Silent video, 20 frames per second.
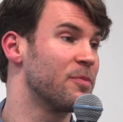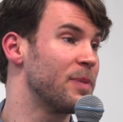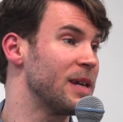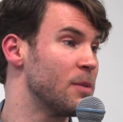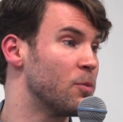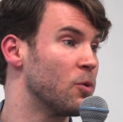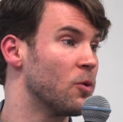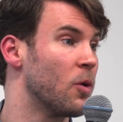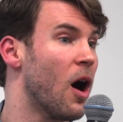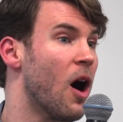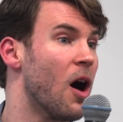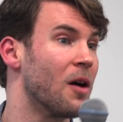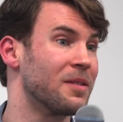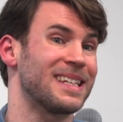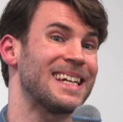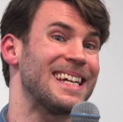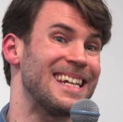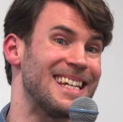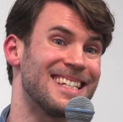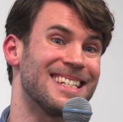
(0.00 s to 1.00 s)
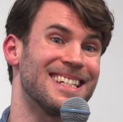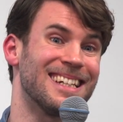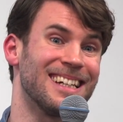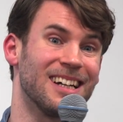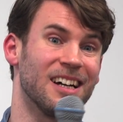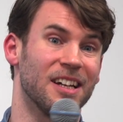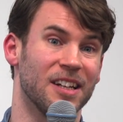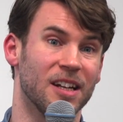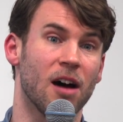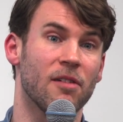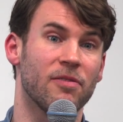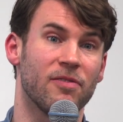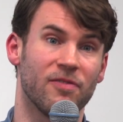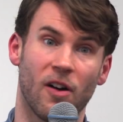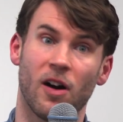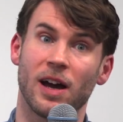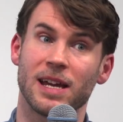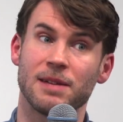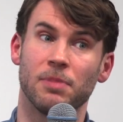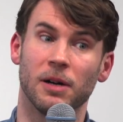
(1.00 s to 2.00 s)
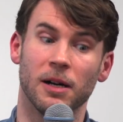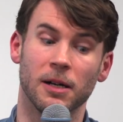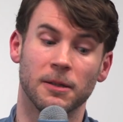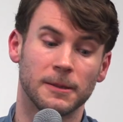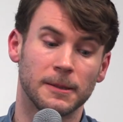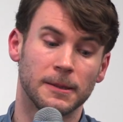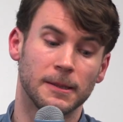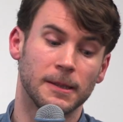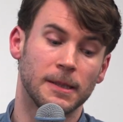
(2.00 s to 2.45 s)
of people aren't eating enough fibre.